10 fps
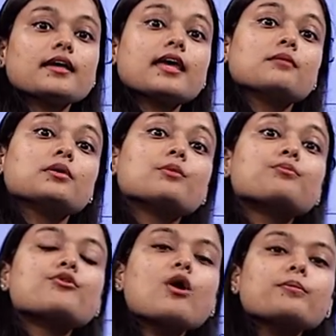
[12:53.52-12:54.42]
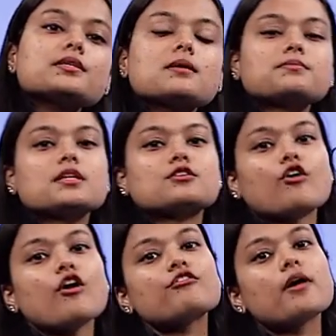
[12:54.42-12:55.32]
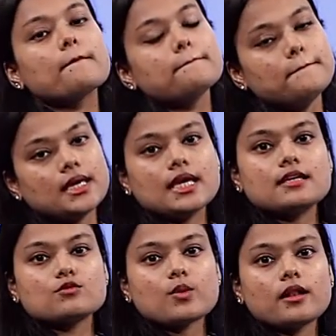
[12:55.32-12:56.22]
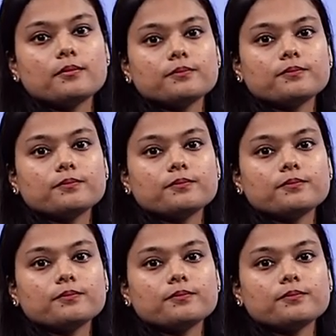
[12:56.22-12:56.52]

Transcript: can be a proper subset of B as well.